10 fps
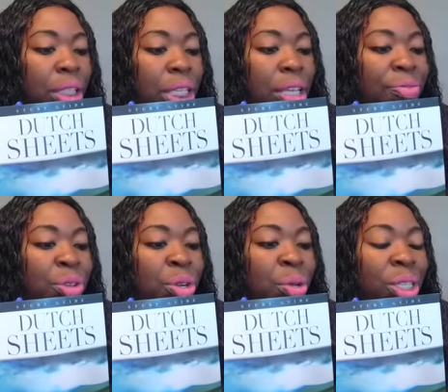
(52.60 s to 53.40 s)
if
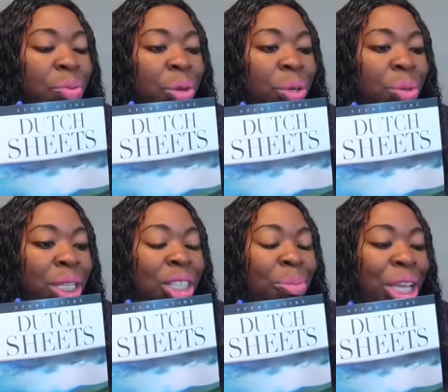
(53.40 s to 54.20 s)
you know someone who
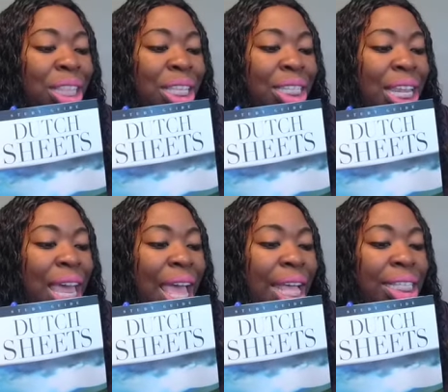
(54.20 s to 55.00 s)
needs to be in this
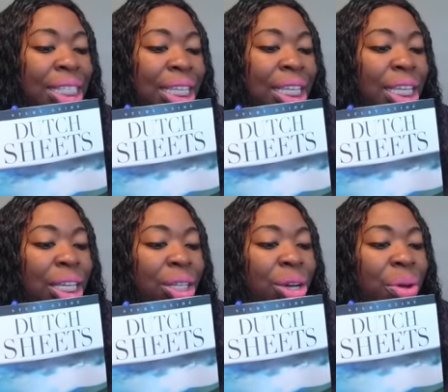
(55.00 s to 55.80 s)
class,
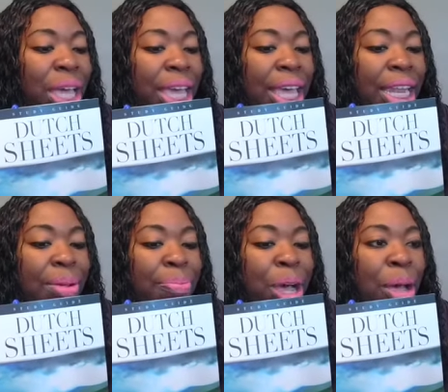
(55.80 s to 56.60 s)
go ahead
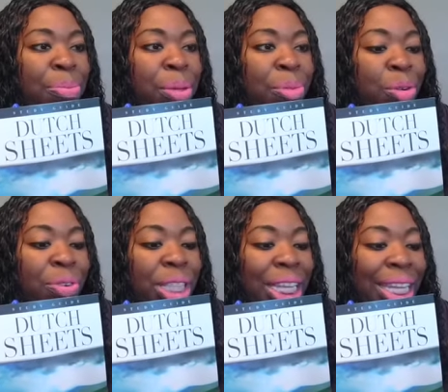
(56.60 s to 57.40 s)
and pop them
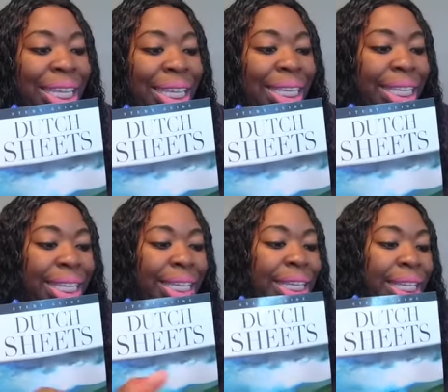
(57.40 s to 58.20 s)
over the link.
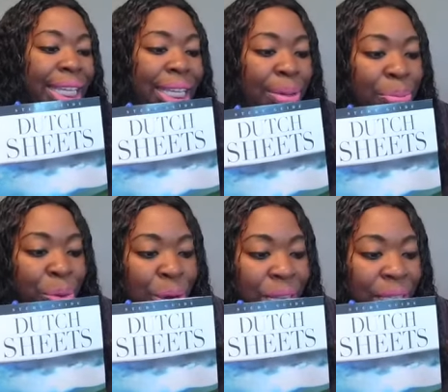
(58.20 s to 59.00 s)
Good
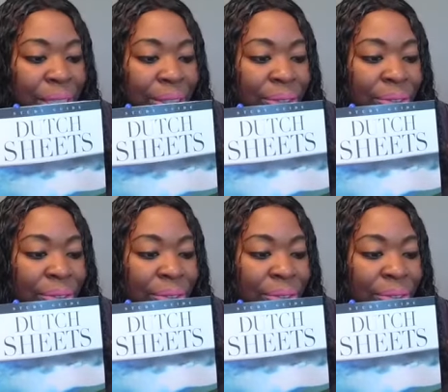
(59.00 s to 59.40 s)
morning.